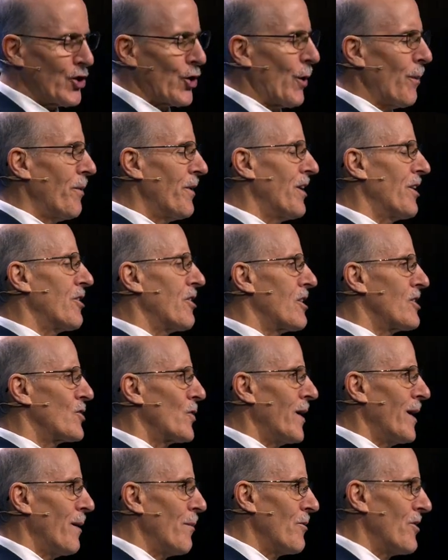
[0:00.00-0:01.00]
interpreted our
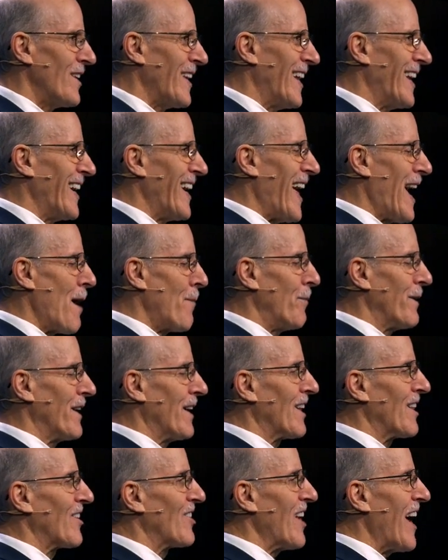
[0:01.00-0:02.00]
dreams, and it
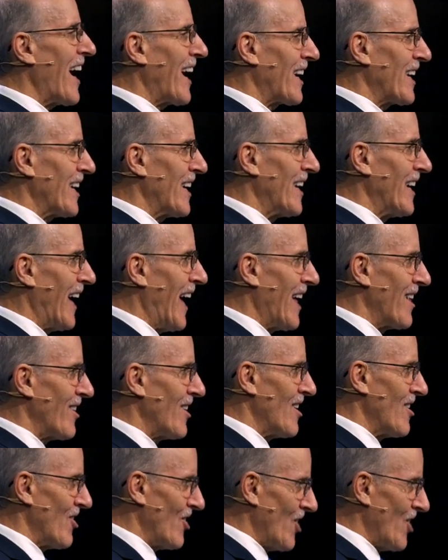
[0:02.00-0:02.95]
happened exactly as he